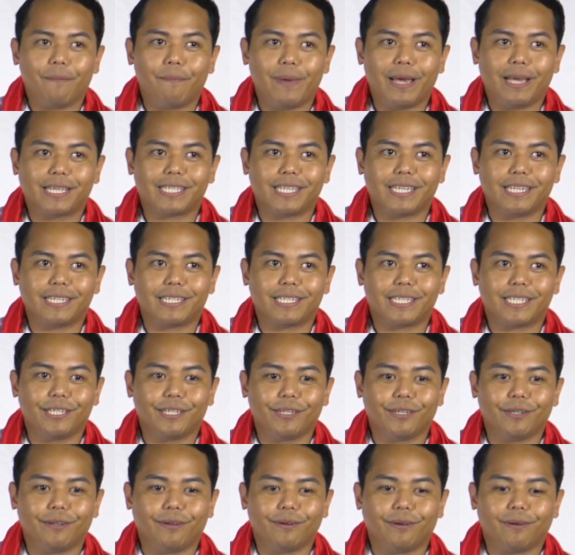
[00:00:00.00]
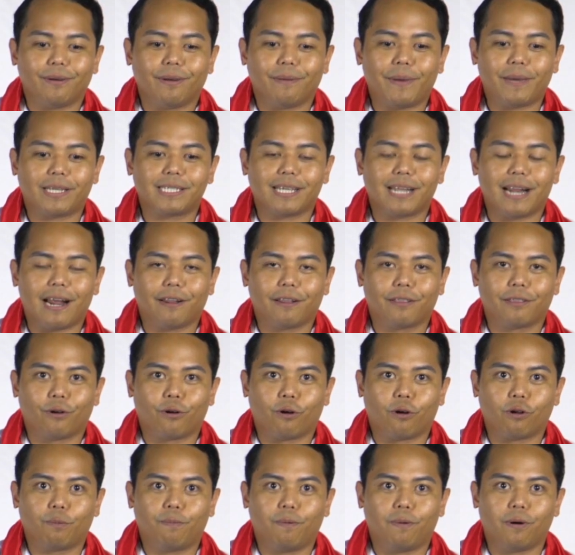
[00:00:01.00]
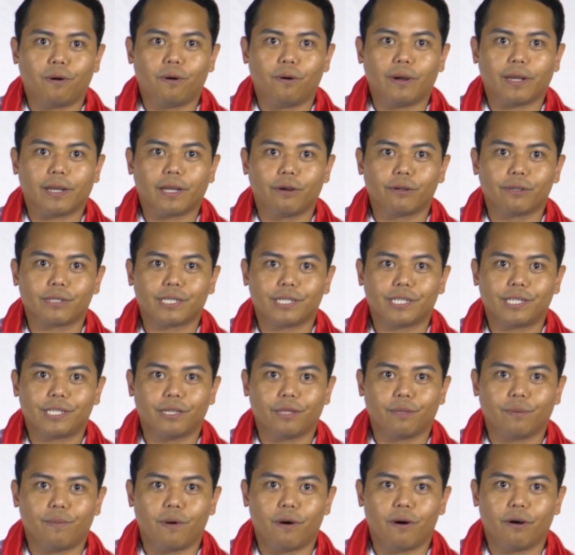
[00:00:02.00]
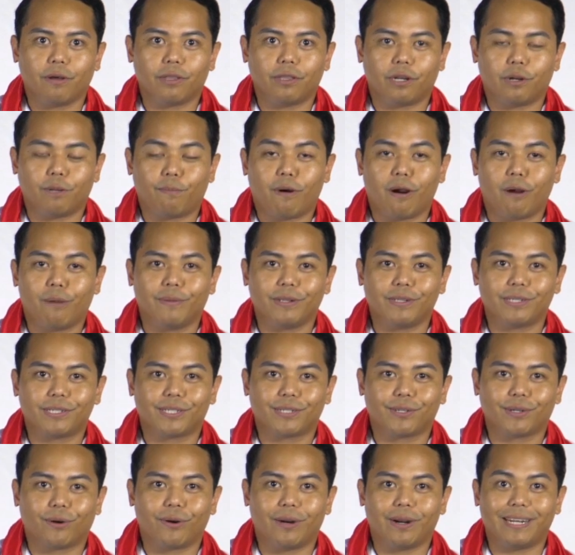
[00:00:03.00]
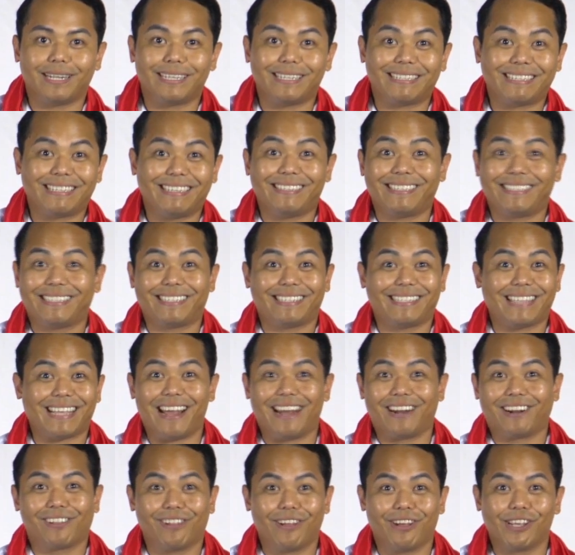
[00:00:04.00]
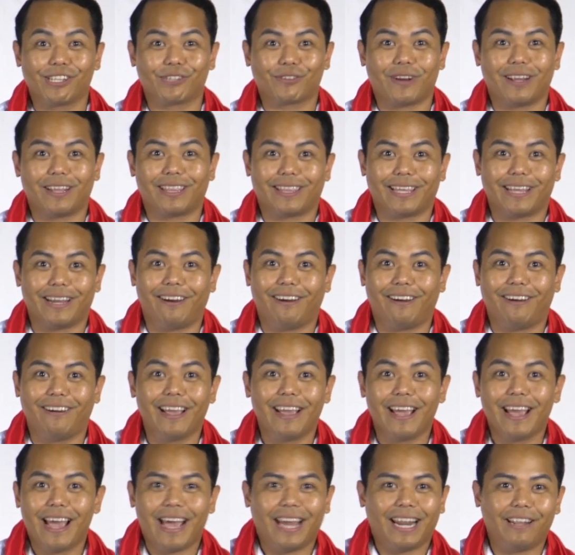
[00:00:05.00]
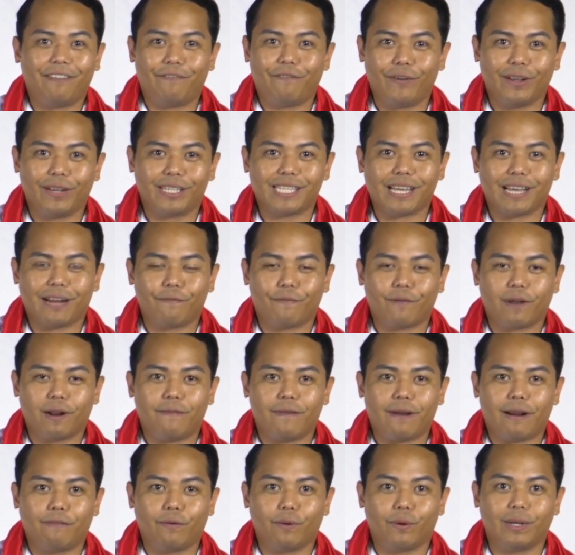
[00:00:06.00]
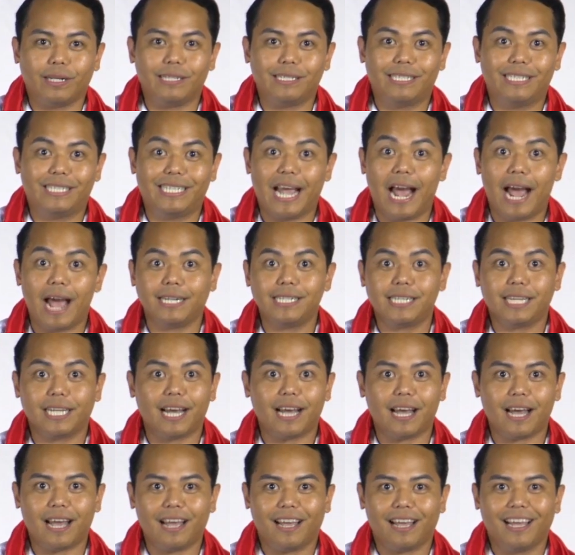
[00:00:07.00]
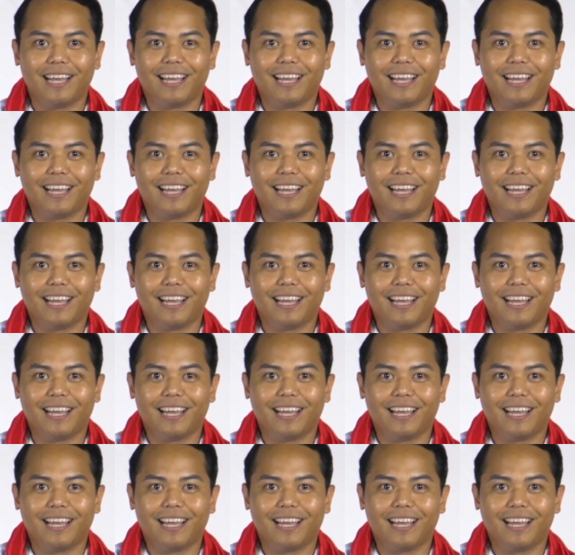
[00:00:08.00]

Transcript: makes it to makes it out of the North Pole and goes into the mall and the department store and he sees Santa Claus right there and he freaks out in front of everyone, Santa!